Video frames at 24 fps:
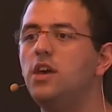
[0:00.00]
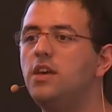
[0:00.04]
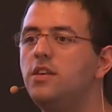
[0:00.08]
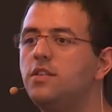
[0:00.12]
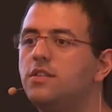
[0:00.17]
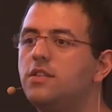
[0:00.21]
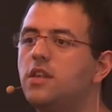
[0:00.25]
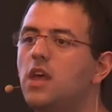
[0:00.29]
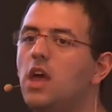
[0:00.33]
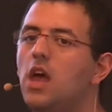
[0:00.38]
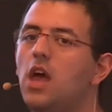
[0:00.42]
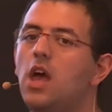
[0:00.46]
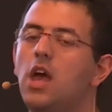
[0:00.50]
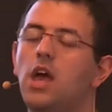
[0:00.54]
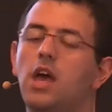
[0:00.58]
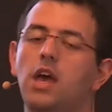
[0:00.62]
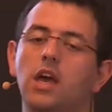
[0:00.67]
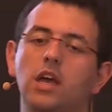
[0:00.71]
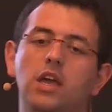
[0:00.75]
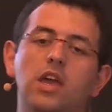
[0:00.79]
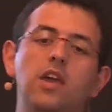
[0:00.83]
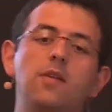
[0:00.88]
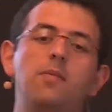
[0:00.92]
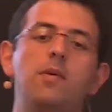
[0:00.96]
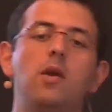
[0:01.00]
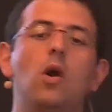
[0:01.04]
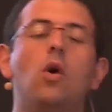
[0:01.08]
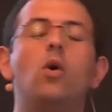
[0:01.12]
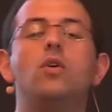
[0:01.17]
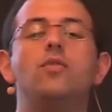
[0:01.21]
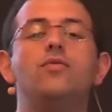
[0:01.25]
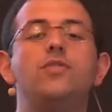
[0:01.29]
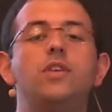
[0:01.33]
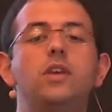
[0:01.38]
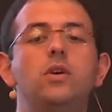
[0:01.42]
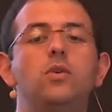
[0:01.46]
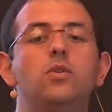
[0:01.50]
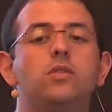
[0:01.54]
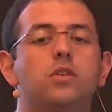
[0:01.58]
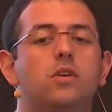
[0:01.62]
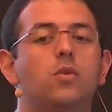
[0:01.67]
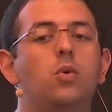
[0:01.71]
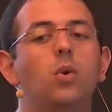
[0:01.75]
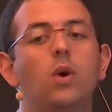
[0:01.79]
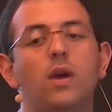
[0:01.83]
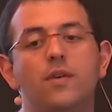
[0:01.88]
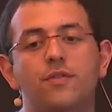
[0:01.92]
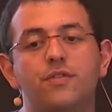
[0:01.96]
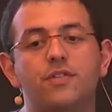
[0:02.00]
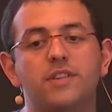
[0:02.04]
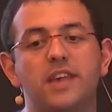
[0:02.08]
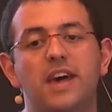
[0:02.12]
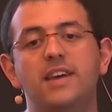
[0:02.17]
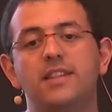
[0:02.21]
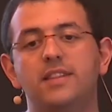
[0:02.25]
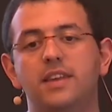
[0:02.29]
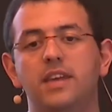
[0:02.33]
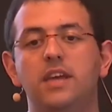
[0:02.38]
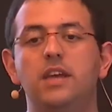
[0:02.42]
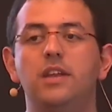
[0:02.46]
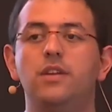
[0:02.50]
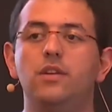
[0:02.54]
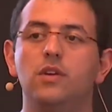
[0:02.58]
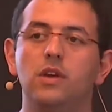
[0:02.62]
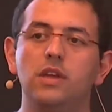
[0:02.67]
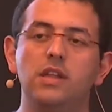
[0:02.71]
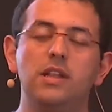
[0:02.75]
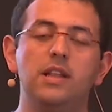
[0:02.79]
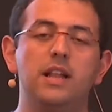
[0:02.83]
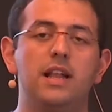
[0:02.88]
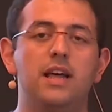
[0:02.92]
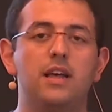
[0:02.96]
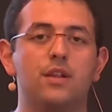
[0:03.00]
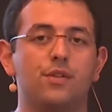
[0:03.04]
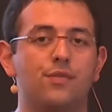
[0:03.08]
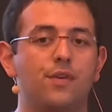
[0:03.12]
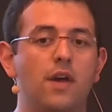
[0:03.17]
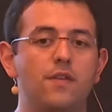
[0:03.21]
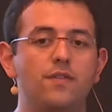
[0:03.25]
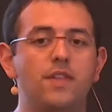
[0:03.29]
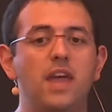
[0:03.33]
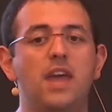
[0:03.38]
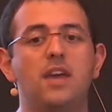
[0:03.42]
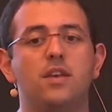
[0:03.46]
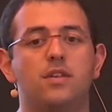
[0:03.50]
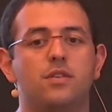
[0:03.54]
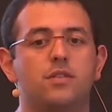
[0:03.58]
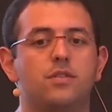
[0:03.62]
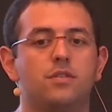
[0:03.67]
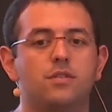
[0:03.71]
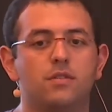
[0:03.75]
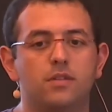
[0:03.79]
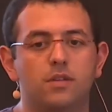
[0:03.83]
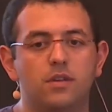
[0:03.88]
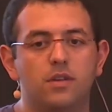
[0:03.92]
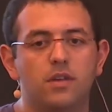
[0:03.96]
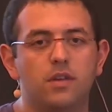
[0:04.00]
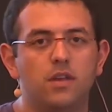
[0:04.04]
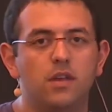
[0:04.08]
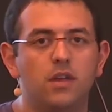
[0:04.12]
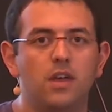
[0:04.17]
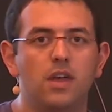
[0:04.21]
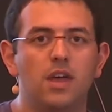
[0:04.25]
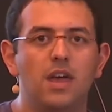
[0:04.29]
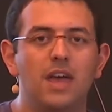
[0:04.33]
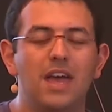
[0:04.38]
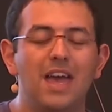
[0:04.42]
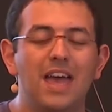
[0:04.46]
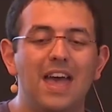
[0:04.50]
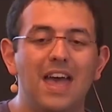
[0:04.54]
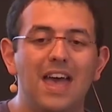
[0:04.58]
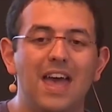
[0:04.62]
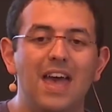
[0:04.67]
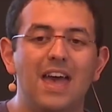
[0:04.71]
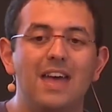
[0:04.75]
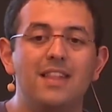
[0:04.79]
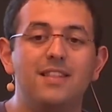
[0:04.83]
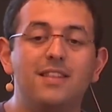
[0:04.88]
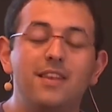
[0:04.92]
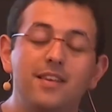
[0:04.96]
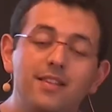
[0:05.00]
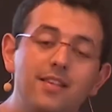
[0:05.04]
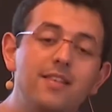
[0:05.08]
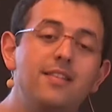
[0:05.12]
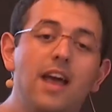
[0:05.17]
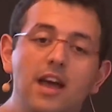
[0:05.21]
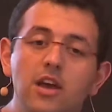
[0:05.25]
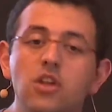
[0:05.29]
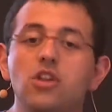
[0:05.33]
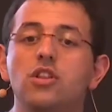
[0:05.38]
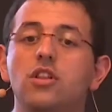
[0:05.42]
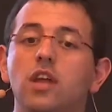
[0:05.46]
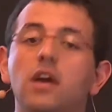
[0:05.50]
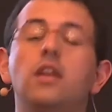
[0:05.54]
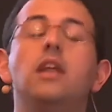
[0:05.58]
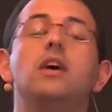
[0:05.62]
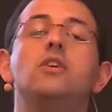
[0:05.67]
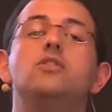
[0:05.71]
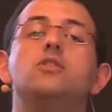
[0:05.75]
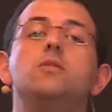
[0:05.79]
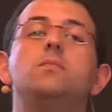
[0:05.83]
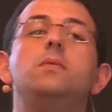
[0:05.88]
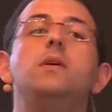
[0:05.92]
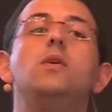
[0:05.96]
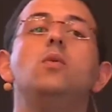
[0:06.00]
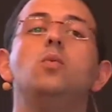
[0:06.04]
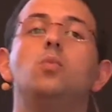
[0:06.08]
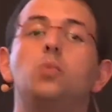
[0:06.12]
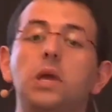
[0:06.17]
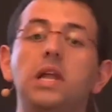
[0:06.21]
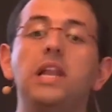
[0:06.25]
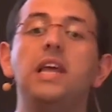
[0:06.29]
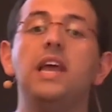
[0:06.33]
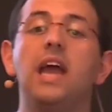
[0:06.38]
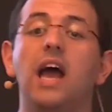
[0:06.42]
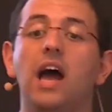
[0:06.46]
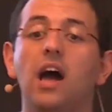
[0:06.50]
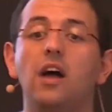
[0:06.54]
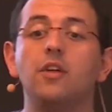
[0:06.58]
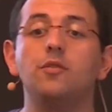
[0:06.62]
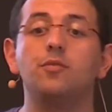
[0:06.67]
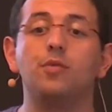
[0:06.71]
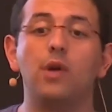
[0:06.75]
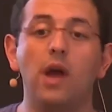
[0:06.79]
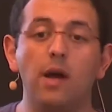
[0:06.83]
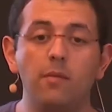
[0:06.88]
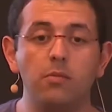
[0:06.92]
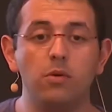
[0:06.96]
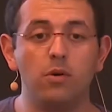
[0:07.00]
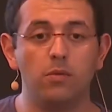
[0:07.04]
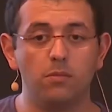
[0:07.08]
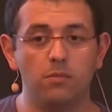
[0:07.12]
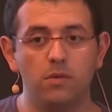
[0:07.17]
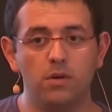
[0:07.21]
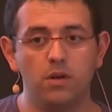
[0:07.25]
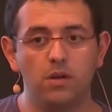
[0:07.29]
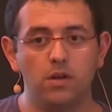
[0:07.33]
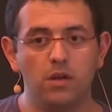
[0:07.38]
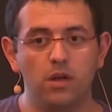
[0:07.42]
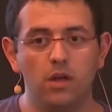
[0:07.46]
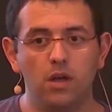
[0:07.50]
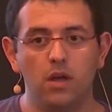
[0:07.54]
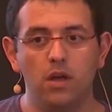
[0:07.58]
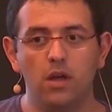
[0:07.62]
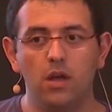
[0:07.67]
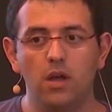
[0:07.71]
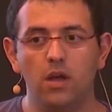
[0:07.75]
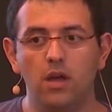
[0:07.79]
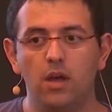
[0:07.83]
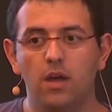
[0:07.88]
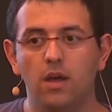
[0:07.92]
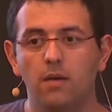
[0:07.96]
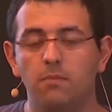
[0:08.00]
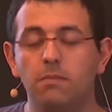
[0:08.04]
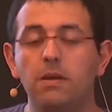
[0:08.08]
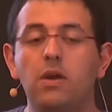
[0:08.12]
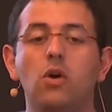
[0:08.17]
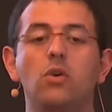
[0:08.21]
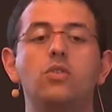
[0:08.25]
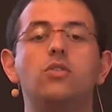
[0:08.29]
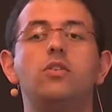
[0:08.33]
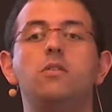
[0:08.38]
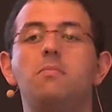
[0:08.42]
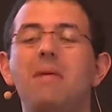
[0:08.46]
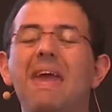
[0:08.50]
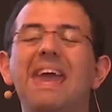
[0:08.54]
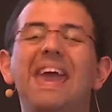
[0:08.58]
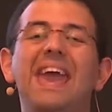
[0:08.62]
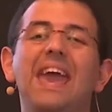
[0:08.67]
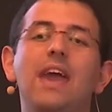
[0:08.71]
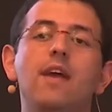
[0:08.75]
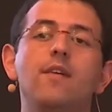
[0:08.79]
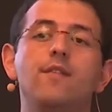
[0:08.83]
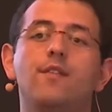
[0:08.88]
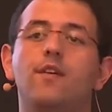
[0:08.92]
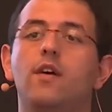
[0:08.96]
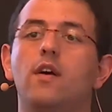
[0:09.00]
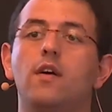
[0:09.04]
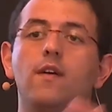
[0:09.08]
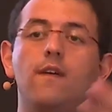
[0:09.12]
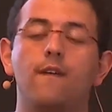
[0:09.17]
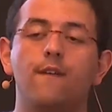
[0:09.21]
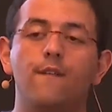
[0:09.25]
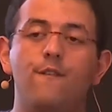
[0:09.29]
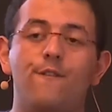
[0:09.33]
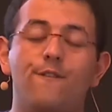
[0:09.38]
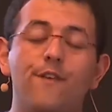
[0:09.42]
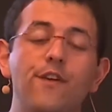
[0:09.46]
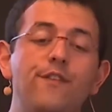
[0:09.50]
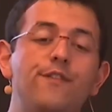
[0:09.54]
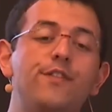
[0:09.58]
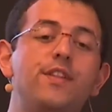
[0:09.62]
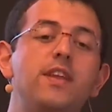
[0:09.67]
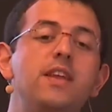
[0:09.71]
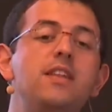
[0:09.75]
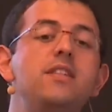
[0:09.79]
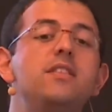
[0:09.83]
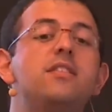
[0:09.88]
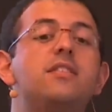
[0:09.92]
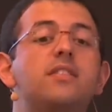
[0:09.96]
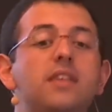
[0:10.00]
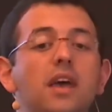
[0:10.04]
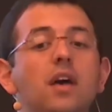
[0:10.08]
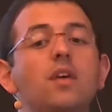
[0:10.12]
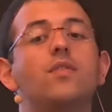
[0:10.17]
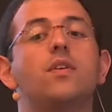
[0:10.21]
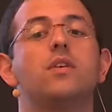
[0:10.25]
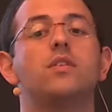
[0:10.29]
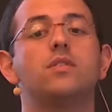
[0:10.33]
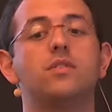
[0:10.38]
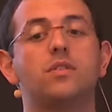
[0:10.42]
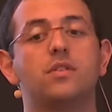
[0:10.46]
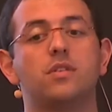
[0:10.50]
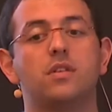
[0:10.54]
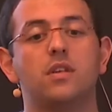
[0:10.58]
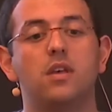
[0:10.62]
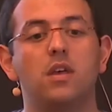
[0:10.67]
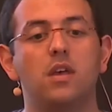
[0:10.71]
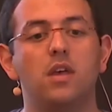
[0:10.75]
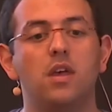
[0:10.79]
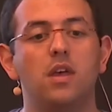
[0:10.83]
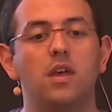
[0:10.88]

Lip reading: as, give me all of the users who have signed in the last 5 days? This has actually turned out to be a really hard problem, because you may have 15 servers